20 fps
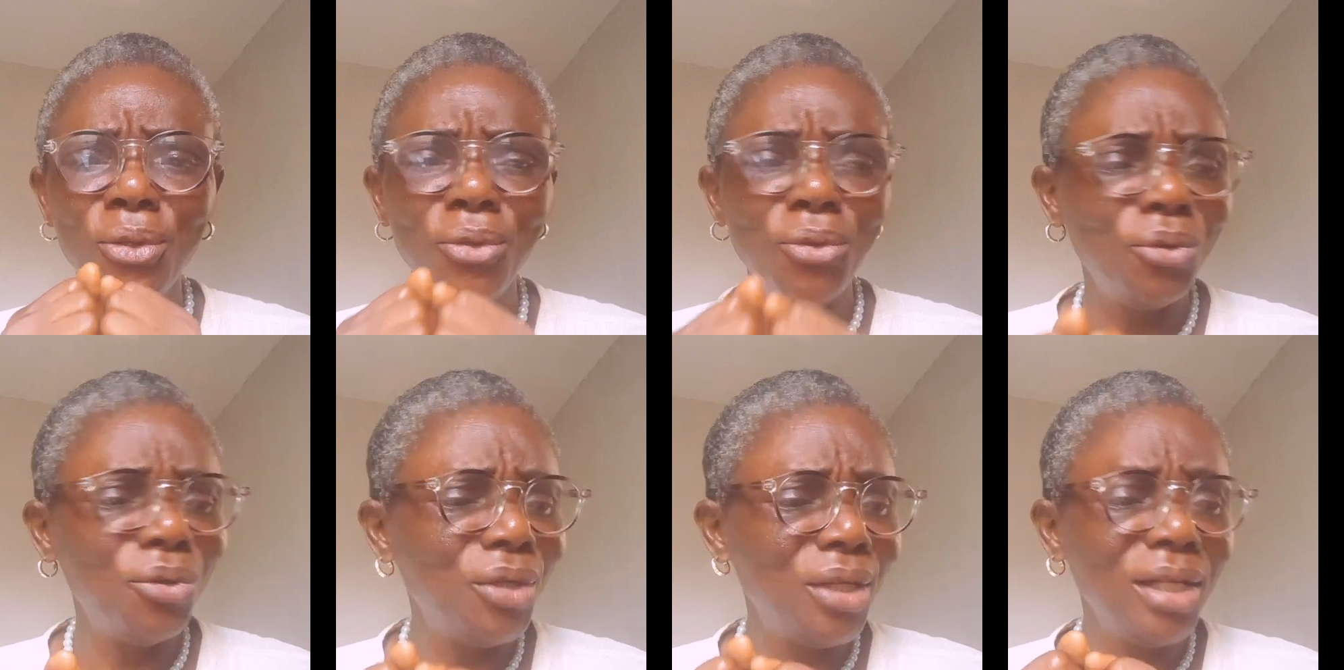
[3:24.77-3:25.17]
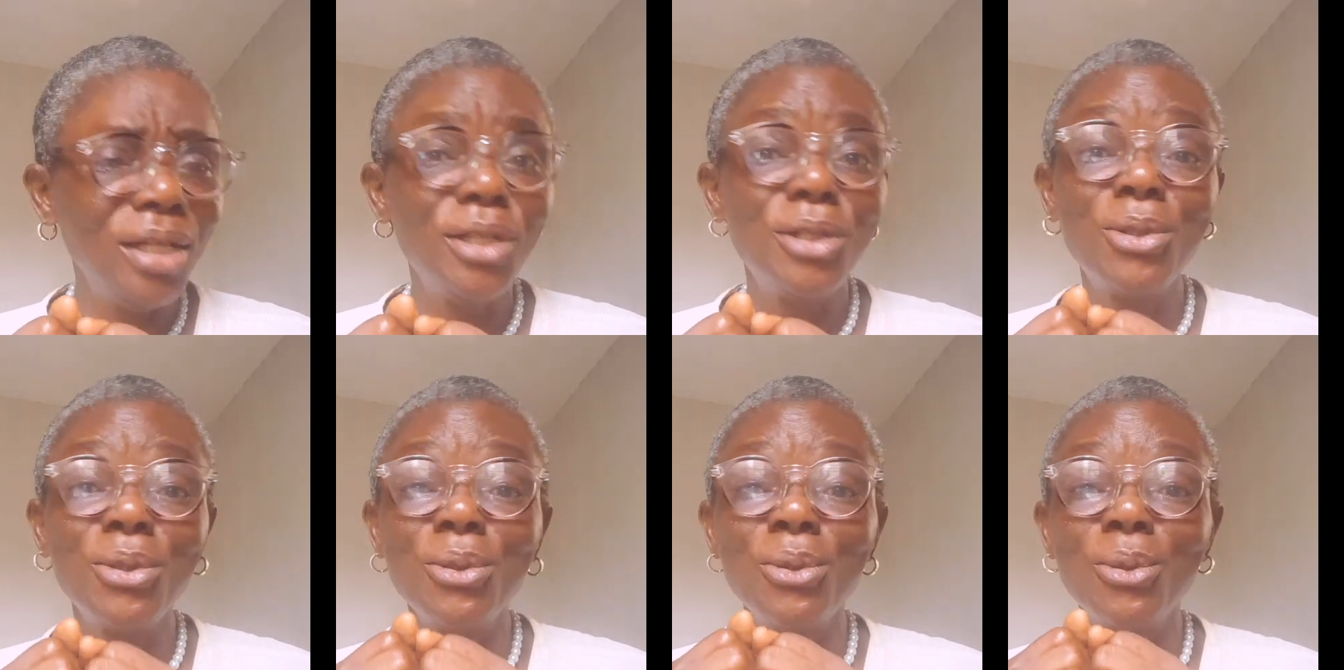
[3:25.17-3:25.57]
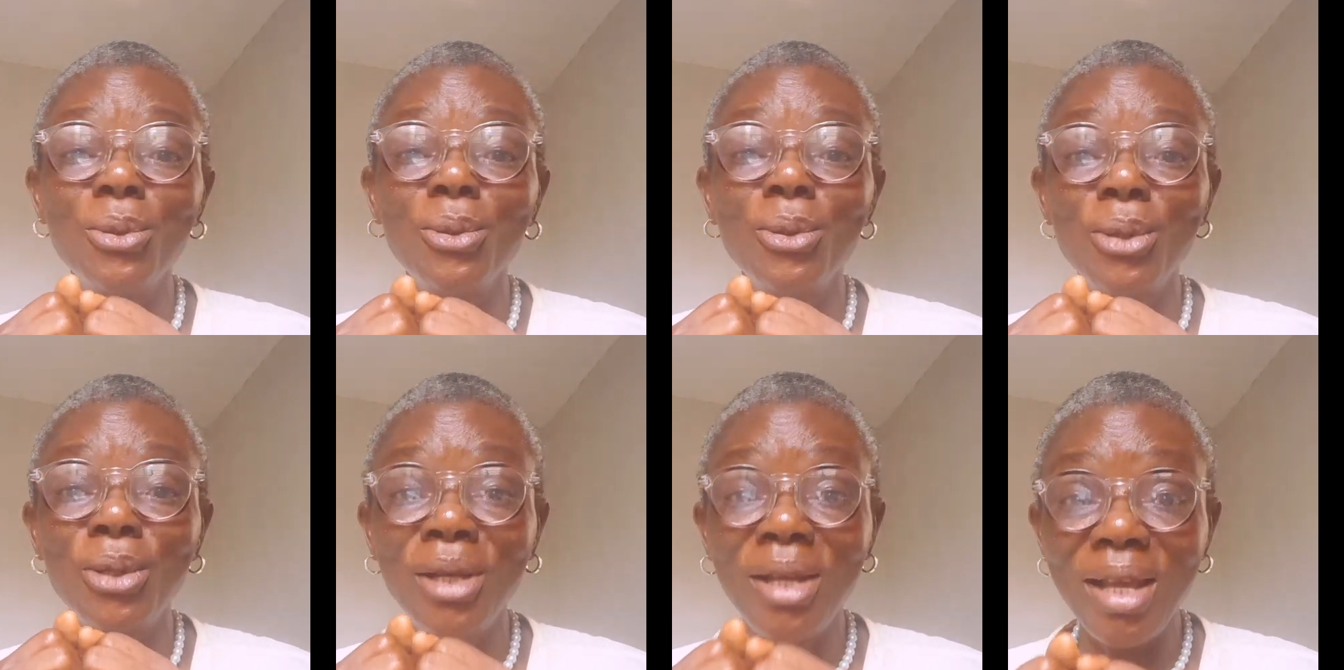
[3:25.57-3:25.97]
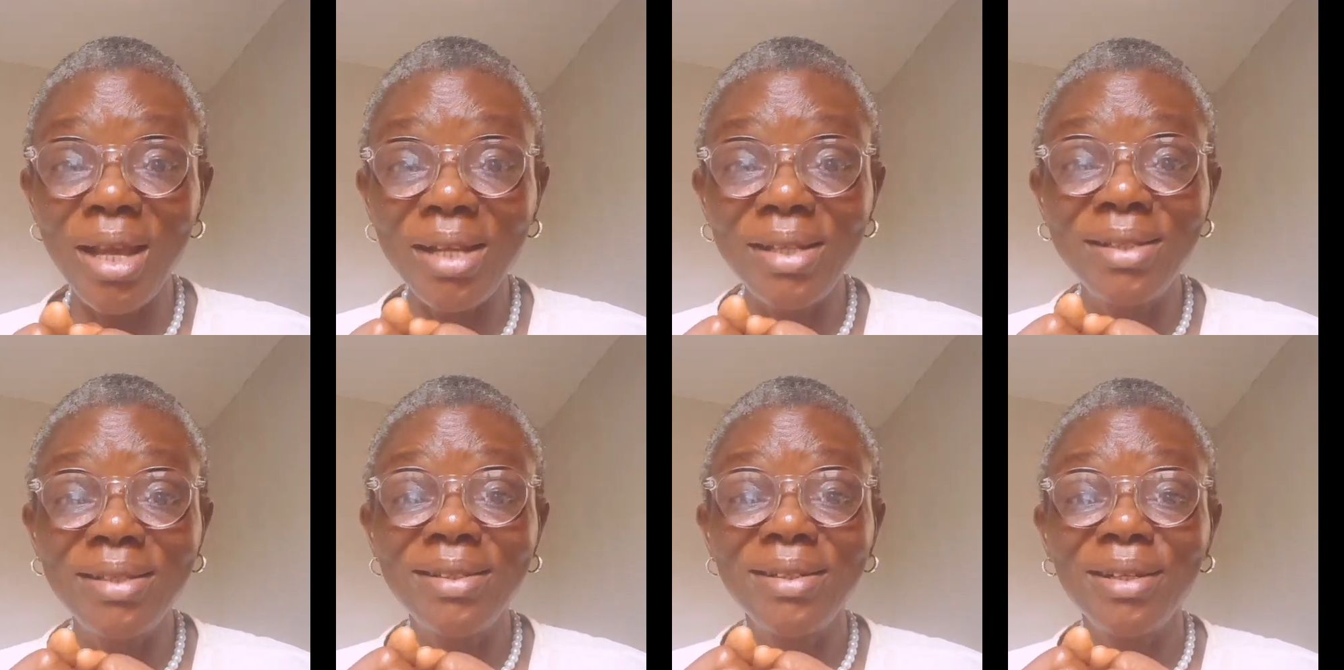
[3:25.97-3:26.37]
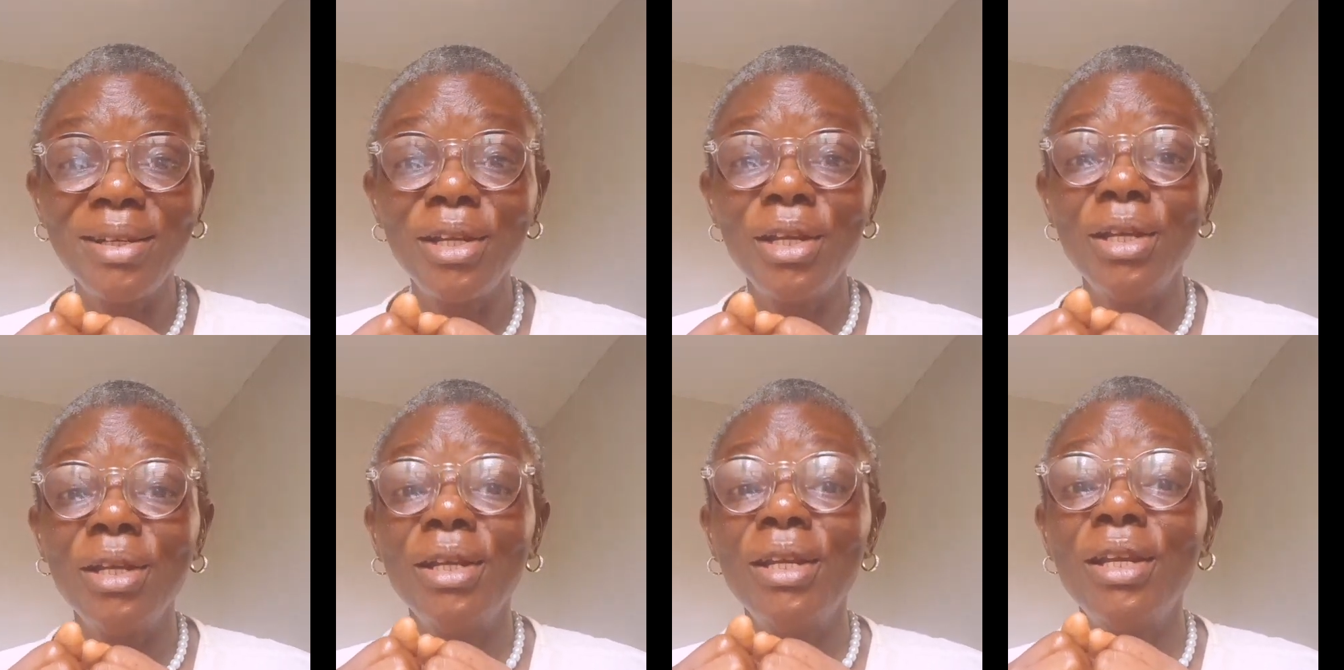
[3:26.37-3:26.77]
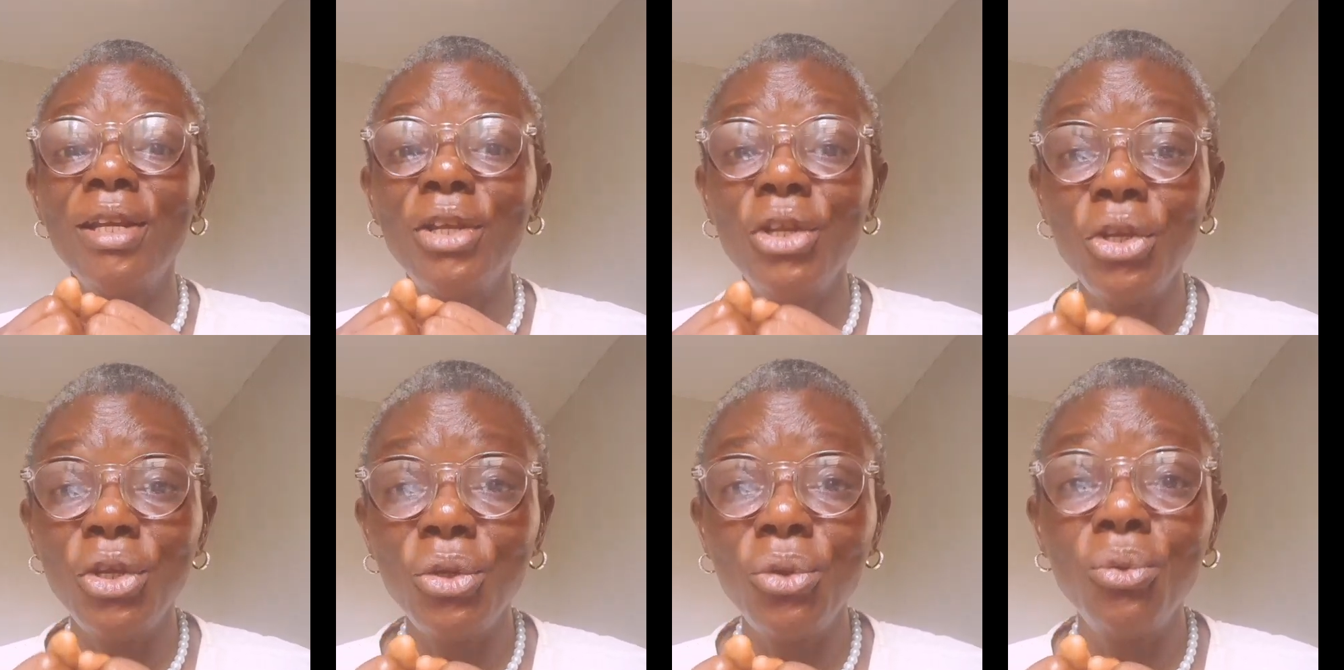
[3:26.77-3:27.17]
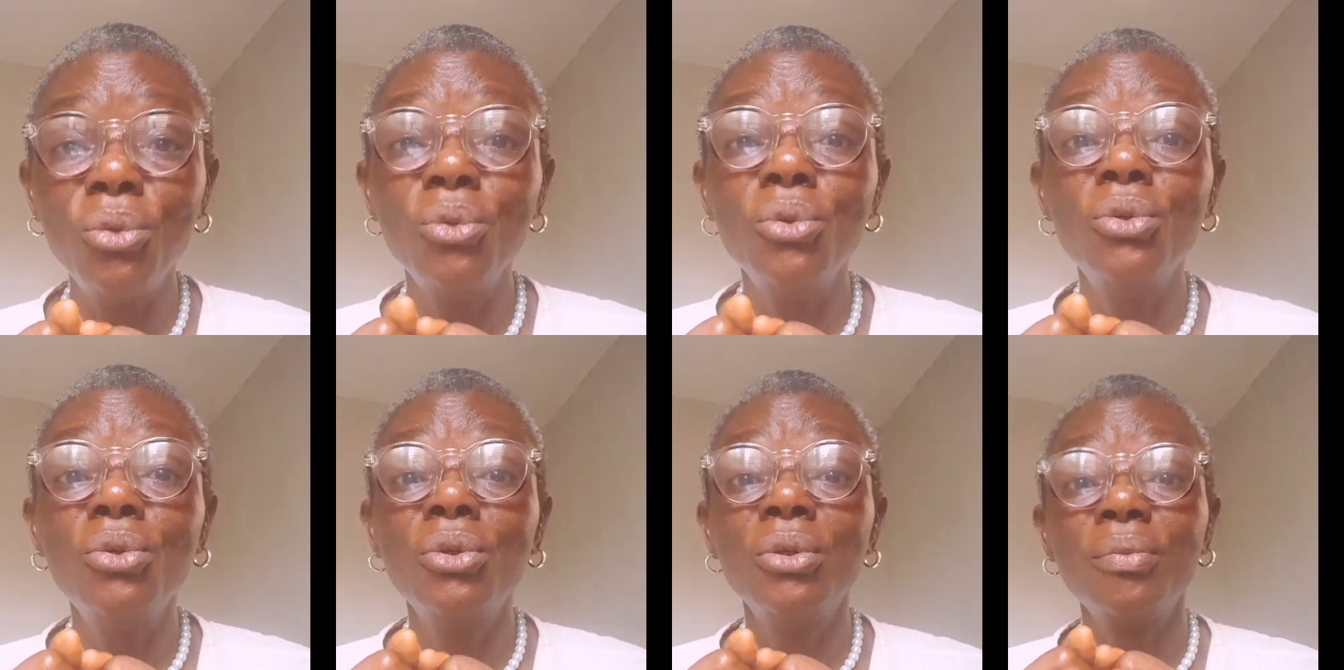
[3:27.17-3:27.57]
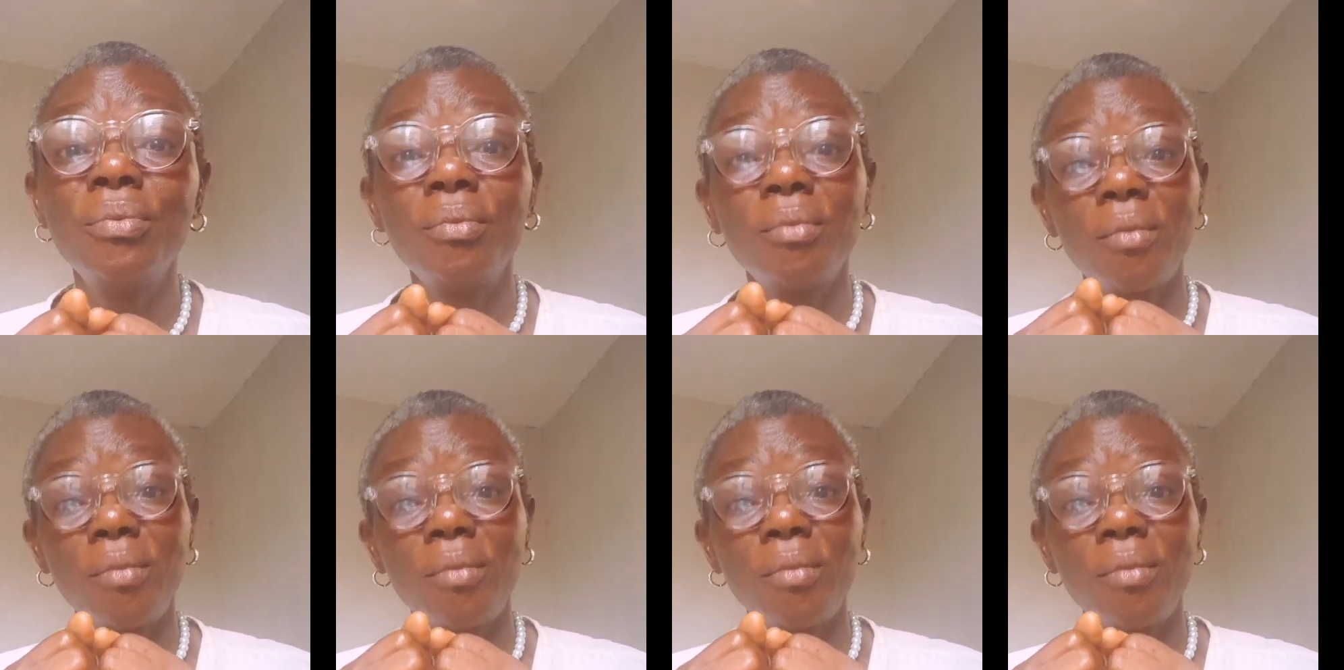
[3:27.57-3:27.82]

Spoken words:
you need to get a good